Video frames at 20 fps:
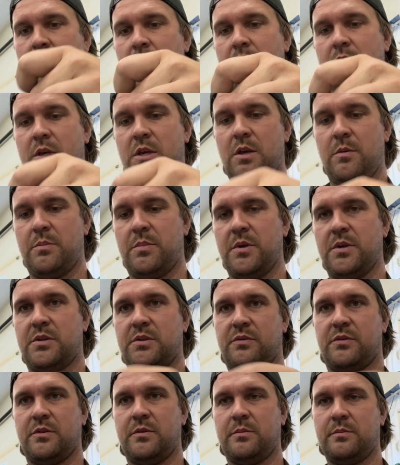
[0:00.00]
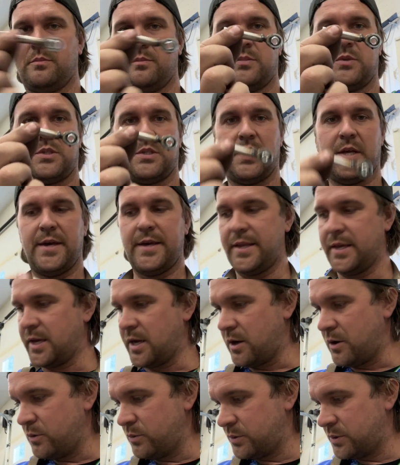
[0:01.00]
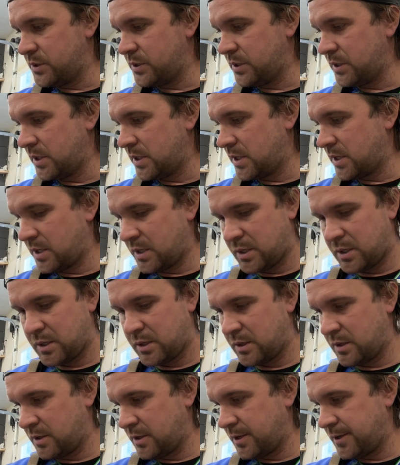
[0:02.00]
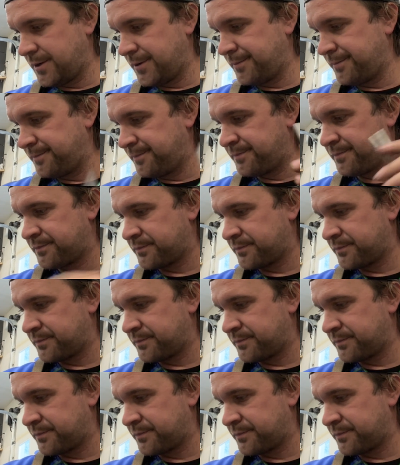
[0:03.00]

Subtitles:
keep this from sliding out, and